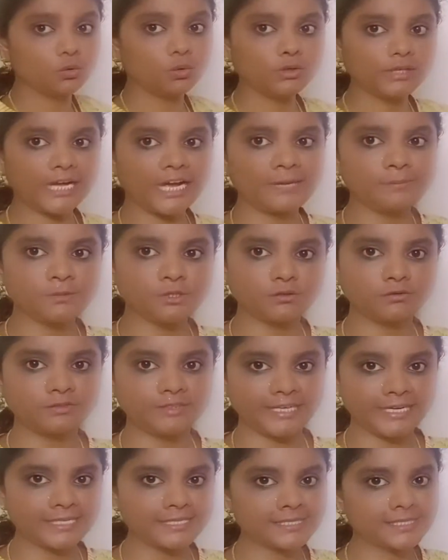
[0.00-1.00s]
types of
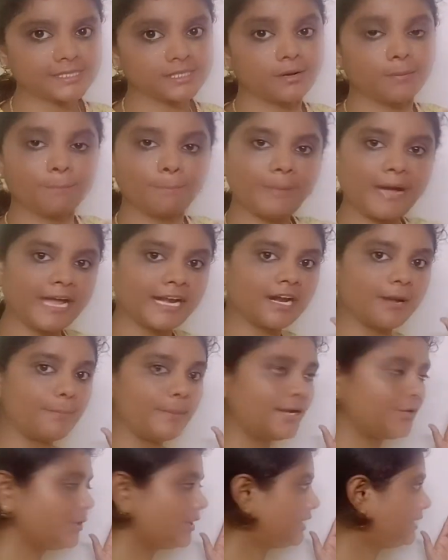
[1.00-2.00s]
tests?
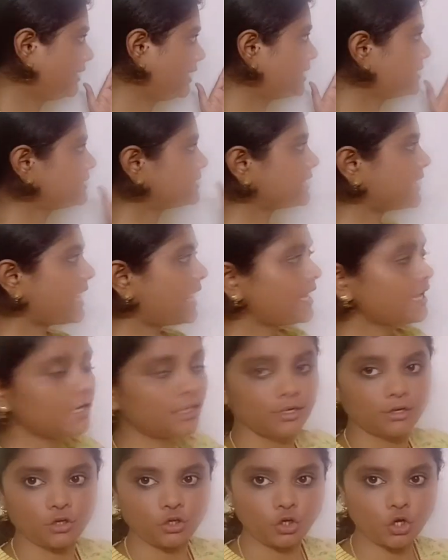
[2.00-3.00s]
Parametric tests and
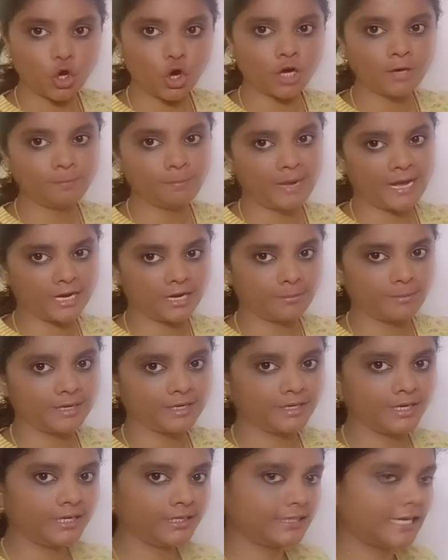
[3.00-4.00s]

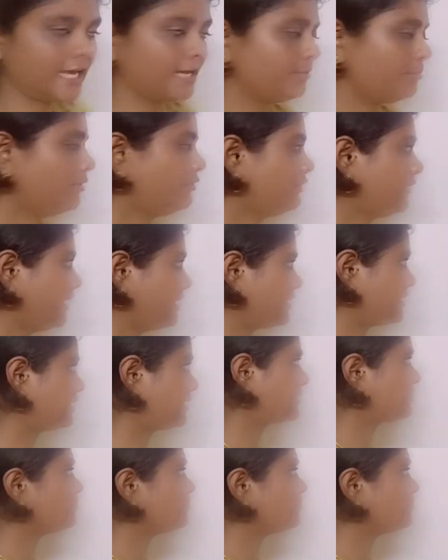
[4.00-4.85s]
non-parametric type of tests.